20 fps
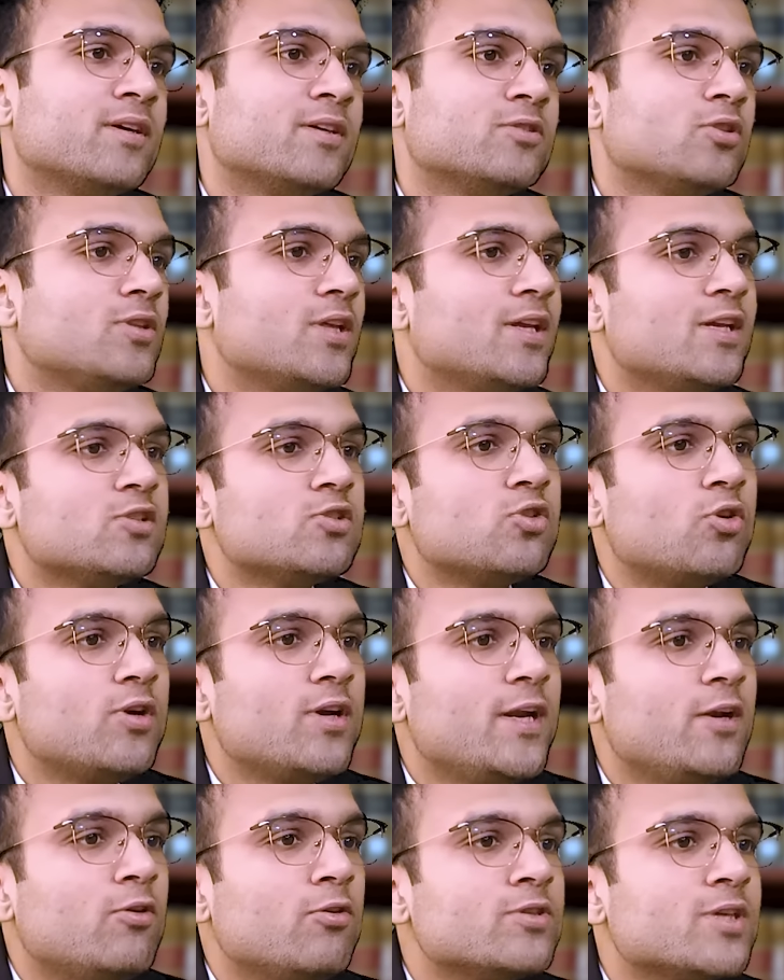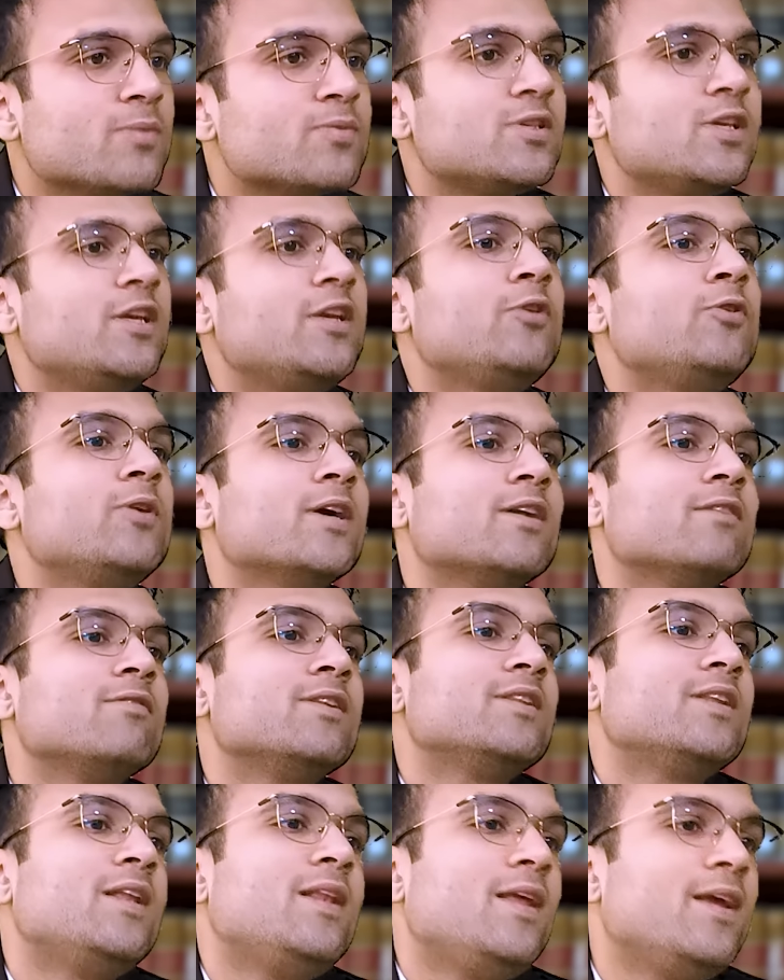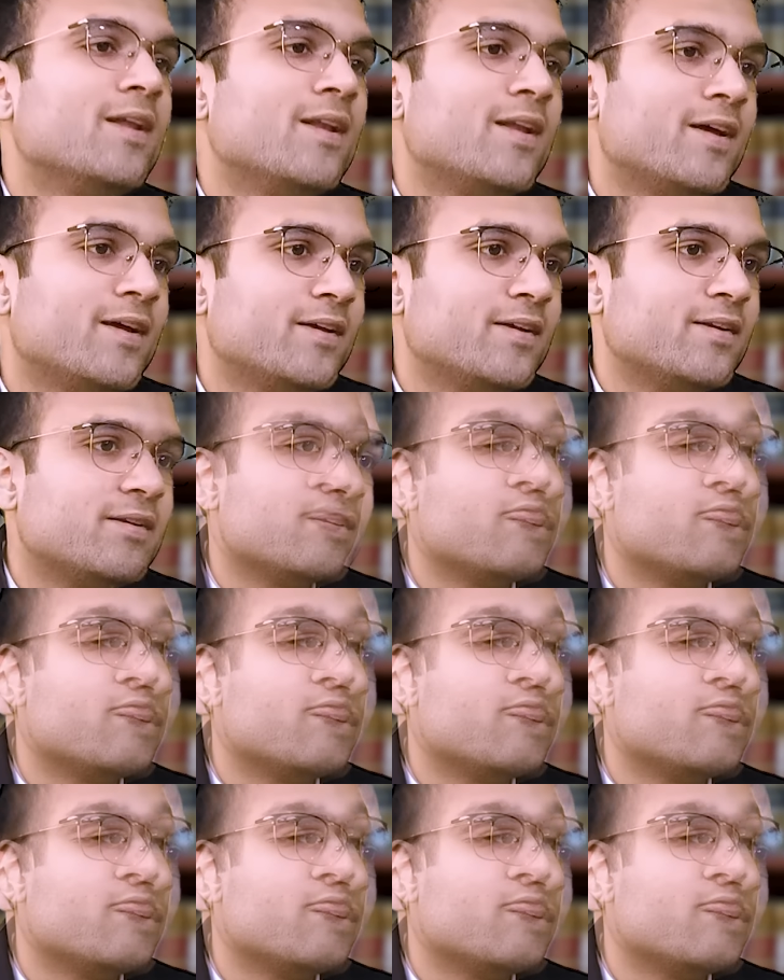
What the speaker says: So there is no need to substitute her with the legal hire.